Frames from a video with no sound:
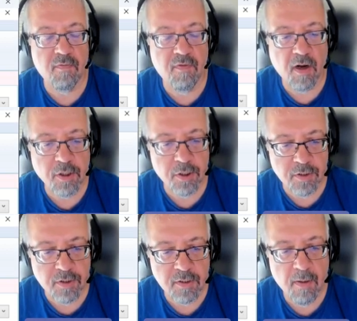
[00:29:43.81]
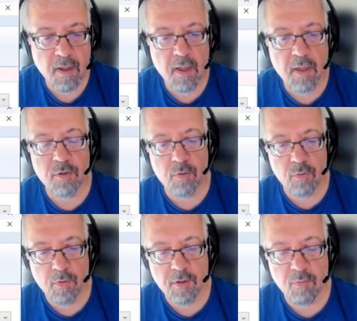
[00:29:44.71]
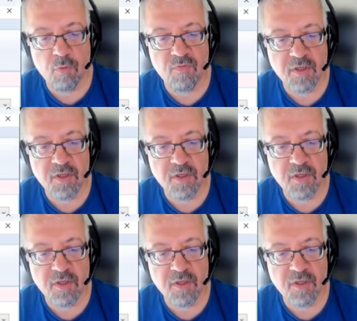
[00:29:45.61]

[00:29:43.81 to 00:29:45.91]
functions to remove